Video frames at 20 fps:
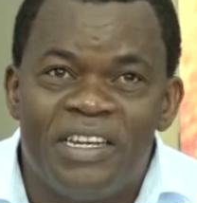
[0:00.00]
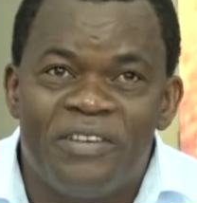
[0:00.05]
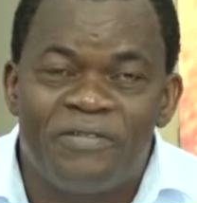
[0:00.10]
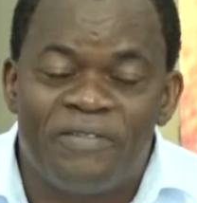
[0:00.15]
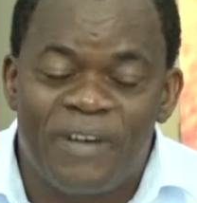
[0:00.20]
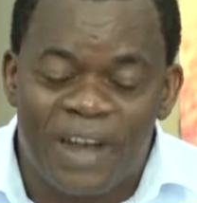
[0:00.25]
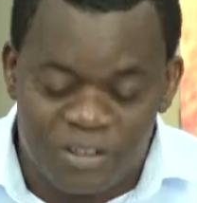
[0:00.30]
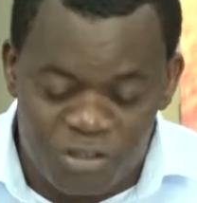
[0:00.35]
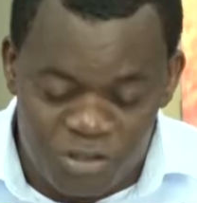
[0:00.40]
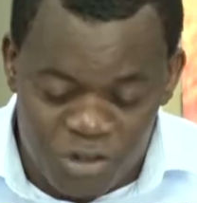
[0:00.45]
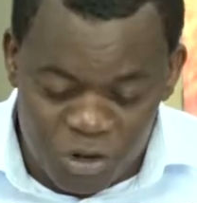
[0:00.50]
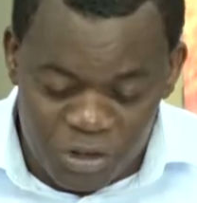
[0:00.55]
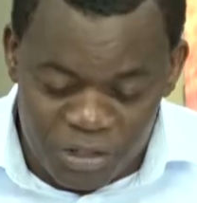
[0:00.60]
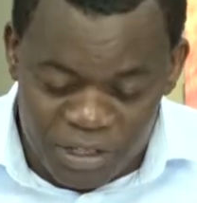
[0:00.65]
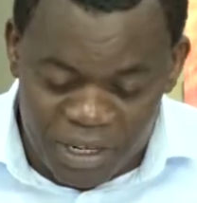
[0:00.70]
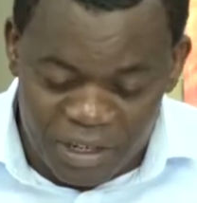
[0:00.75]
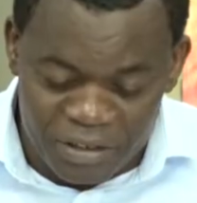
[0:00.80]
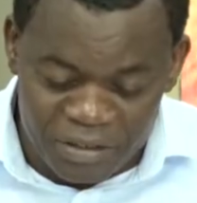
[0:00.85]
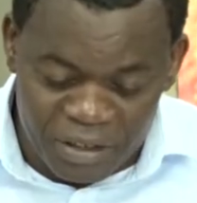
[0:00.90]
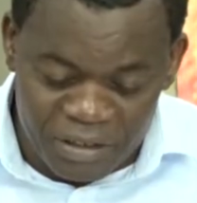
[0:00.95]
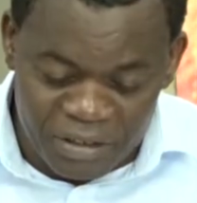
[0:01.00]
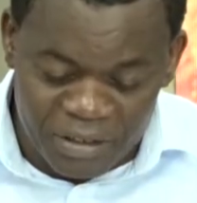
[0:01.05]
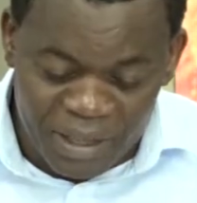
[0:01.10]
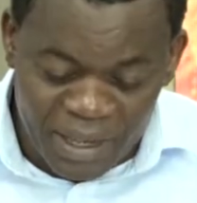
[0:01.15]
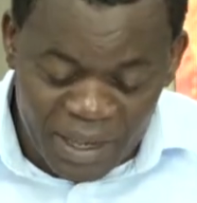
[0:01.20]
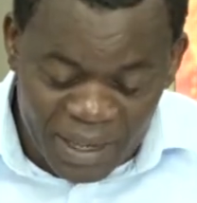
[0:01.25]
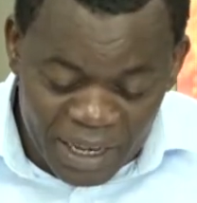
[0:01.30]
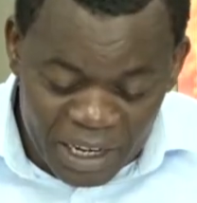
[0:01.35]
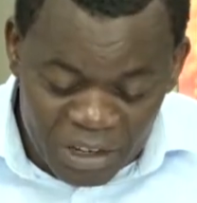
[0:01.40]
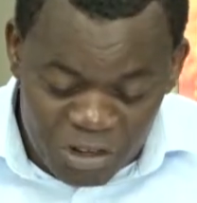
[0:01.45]
In fact, John tells us
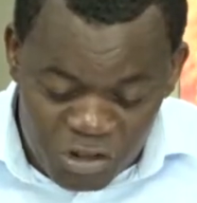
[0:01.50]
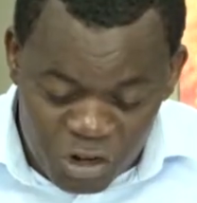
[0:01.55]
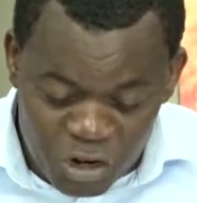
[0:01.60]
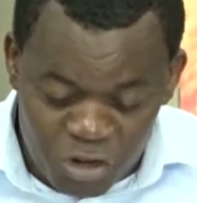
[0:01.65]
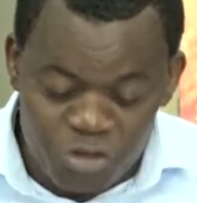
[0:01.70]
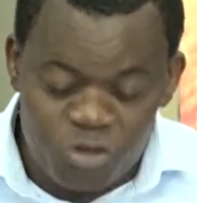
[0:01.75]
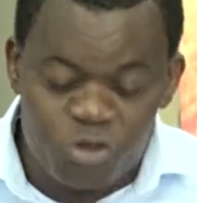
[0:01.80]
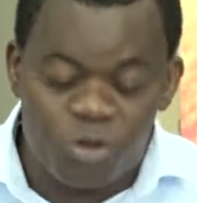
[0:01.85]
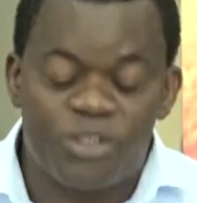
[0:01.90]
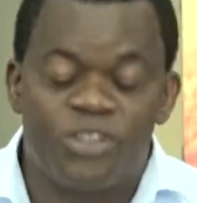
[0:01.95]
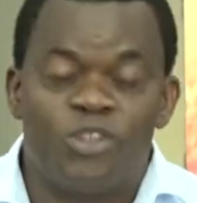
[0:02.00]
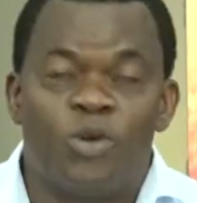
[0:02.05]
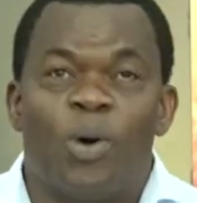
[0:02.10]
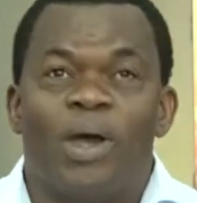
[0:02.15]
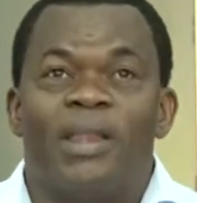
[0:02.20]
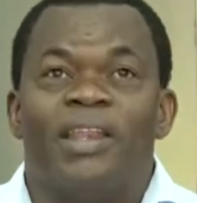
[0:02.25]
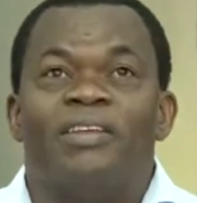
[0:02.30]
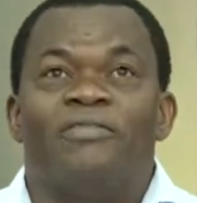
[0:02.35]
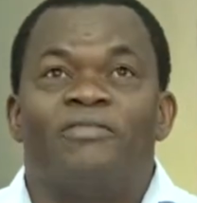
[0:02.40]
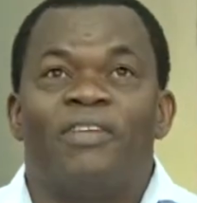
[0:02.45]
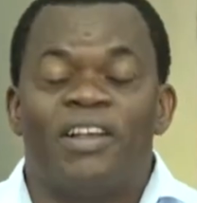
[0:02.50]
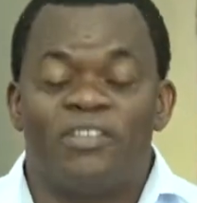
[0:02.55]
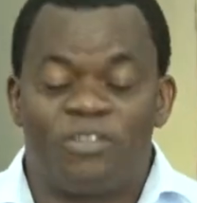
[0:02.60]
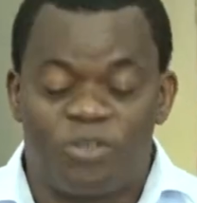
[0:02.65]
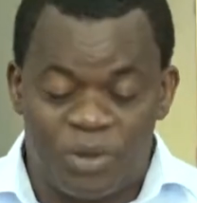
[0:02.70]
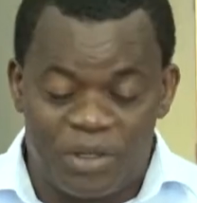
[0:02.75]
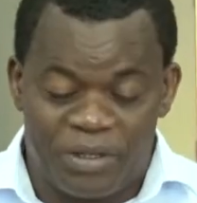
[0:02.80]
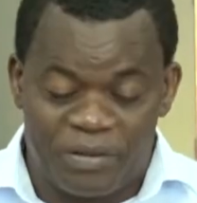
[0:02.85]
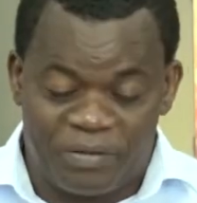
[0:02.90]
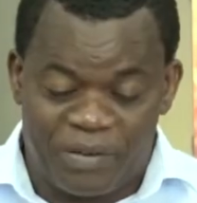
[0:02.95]
in John 21 and verse
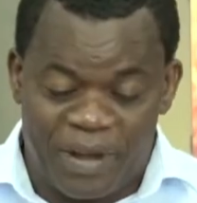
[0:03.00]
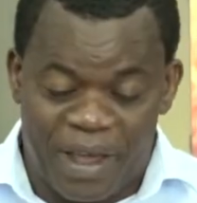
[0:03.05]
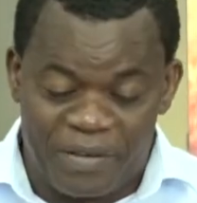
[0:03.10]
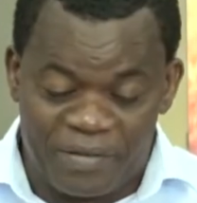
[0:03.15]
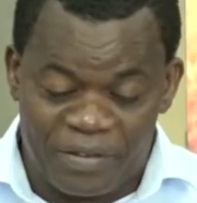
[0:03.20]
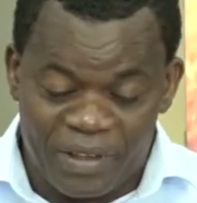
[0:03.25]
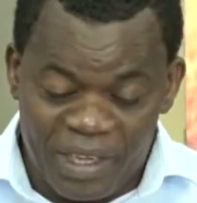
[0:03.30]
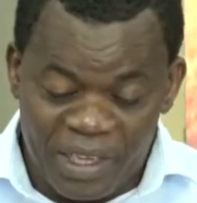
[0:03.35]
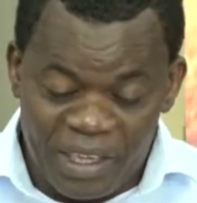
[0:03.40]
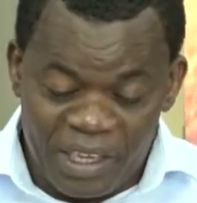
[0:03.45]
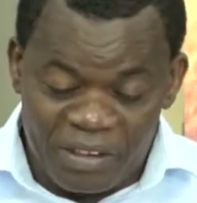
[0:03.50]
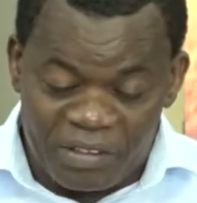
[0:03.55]
25,